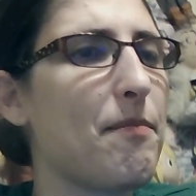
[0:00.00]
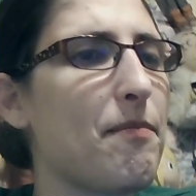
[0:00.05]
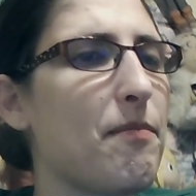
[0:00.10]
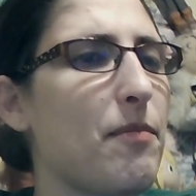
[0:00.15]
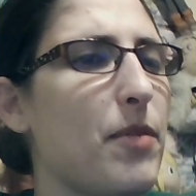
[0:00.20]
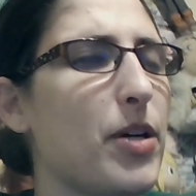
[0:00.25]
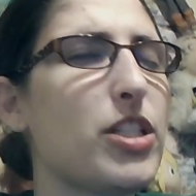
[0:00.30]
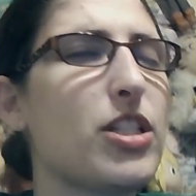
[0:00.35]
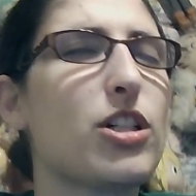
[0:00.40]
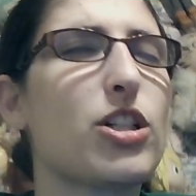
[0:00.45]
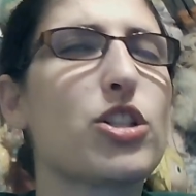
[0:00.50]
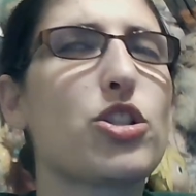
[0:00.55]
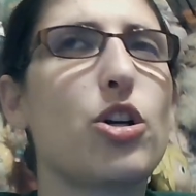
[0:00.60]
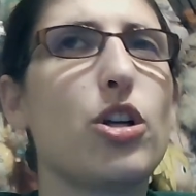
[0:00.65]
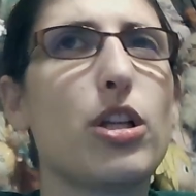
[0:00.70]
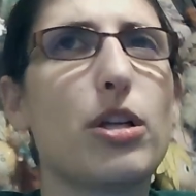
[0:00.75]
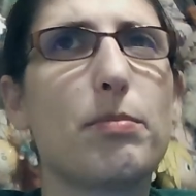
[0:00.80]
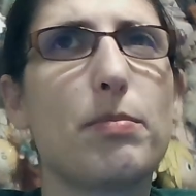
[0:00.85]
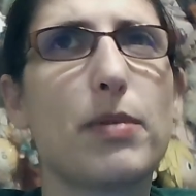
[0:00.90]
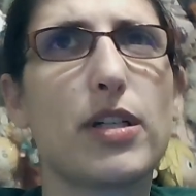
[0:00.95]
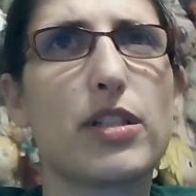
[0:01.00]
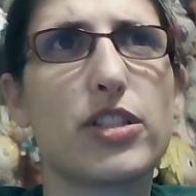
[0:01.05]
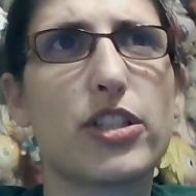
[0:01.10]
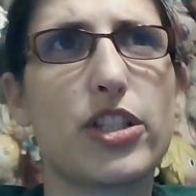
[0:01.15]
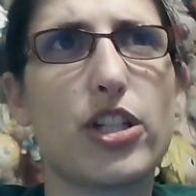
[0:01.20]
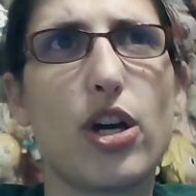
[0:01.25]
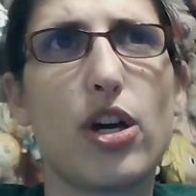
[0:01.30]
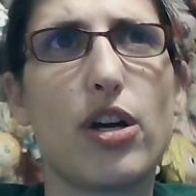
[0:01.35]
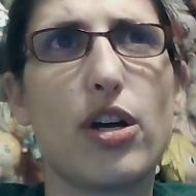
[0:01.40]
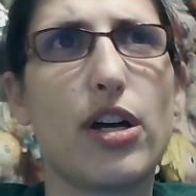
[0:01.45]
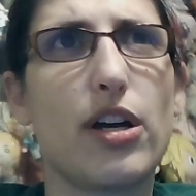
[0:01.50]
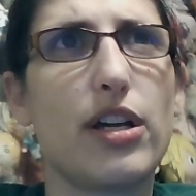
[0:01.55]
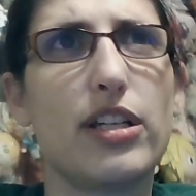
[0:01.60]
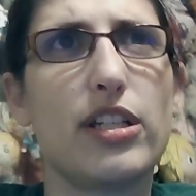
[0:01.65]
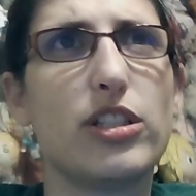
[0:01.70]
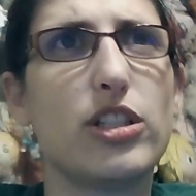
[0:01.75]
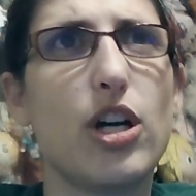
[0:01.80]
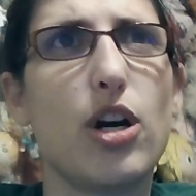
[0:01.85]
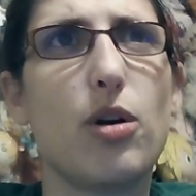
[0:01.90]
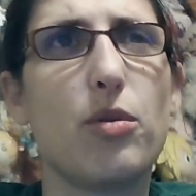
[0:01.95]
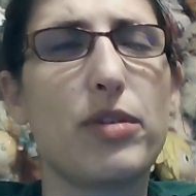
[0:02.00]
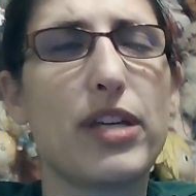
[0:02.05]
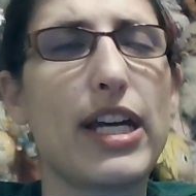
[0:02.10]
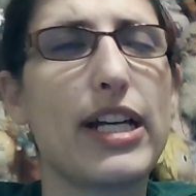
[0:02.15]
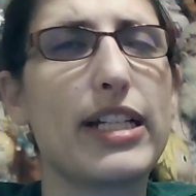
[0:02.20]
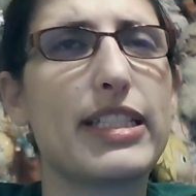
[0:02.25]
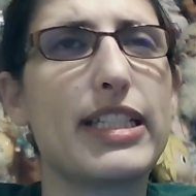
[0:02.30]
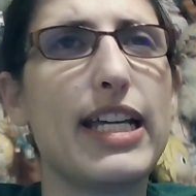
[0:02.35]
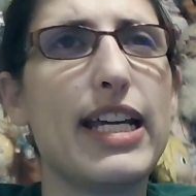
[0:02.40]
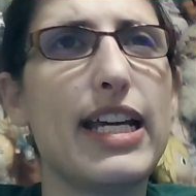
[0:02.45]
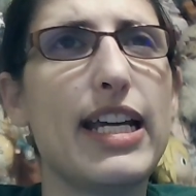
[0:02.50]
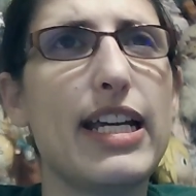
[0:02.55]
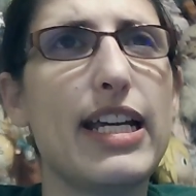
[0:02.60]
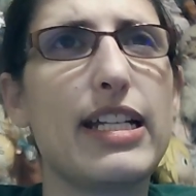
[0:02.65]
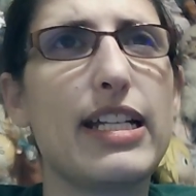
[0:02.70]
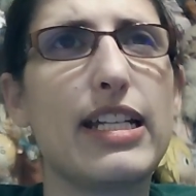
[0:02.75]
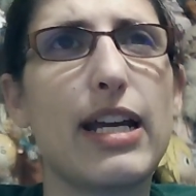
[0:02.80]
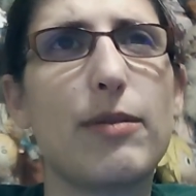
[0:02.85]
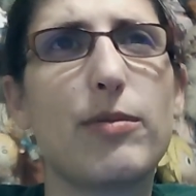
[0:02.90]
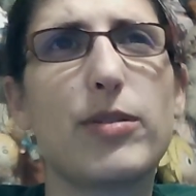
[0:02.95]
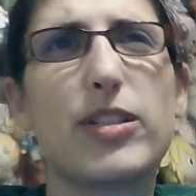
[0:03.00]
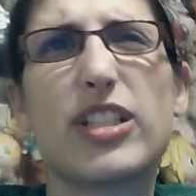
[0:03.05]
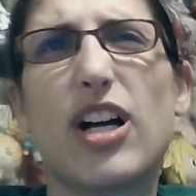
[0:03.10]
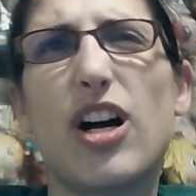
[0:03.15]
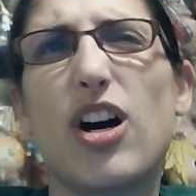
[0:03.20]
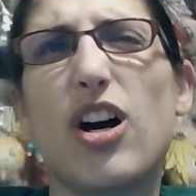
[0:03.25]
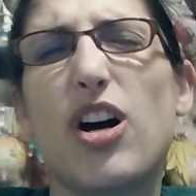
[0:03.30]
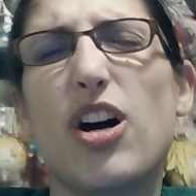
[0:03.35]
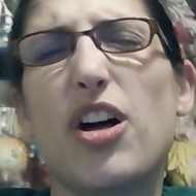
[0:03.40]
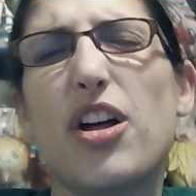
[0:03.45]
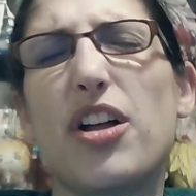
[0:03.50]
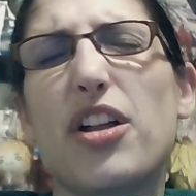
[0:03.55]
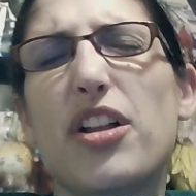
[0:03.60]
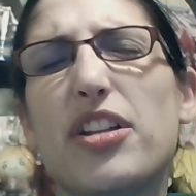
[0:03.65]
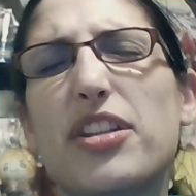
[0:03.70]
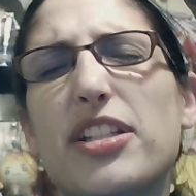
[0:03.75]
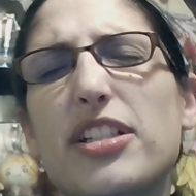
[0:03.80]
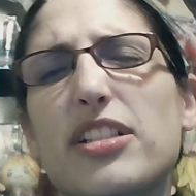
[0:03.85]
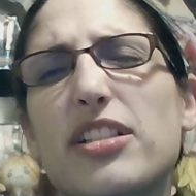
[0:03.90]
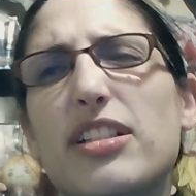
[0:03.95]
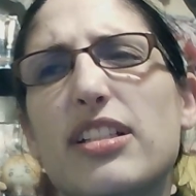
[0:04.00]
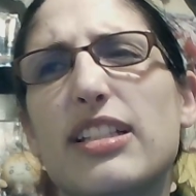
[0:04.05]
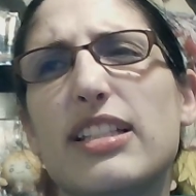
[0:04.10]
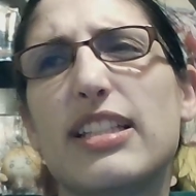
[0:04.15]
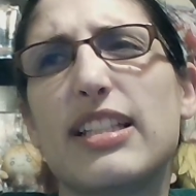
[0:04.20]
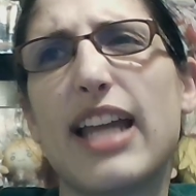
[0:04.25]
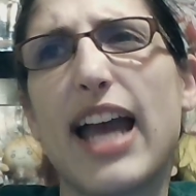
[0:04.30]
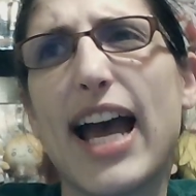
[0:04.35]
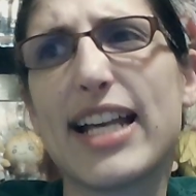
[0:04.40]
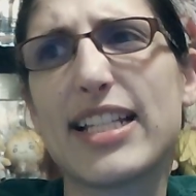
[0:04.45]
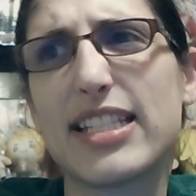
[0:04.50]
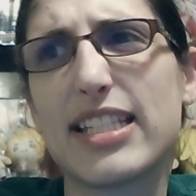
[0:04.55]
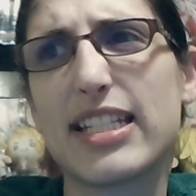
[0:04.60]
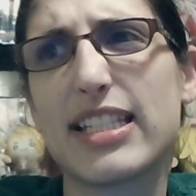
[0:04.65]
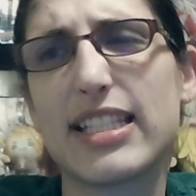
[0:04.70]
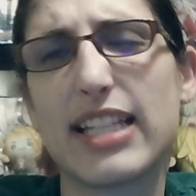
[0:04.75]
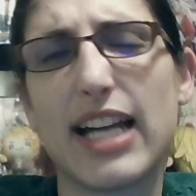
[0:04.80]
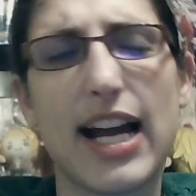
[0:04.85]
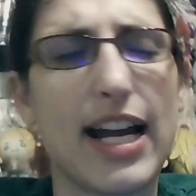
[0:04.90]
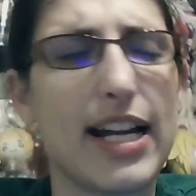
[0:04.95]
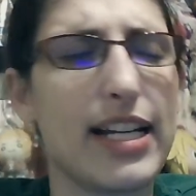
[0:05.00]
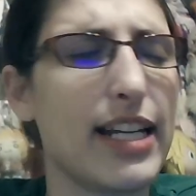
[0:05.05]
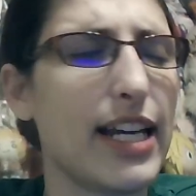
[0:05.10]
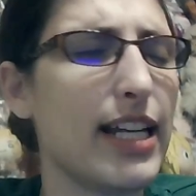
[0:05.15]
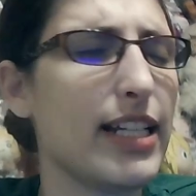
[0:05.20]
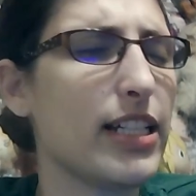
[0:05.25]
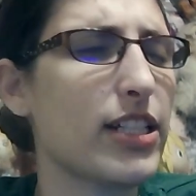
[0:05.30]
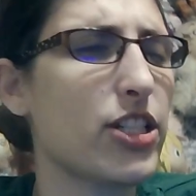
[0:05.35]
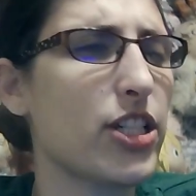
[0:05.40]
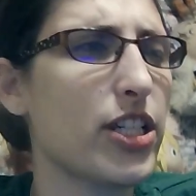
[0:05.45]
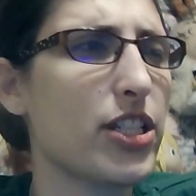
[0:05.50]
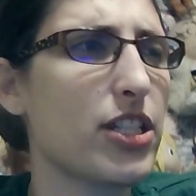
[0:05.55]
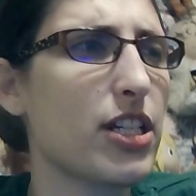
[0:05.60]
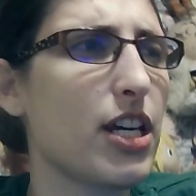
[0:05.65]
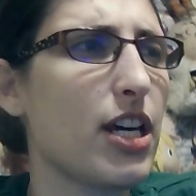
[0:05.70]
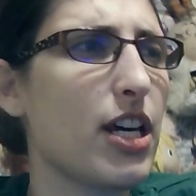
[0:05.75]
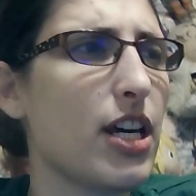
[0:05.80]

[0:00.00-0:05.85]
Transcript: once her Adolla burst, you know, kicked in, it was all the nasty side, and it just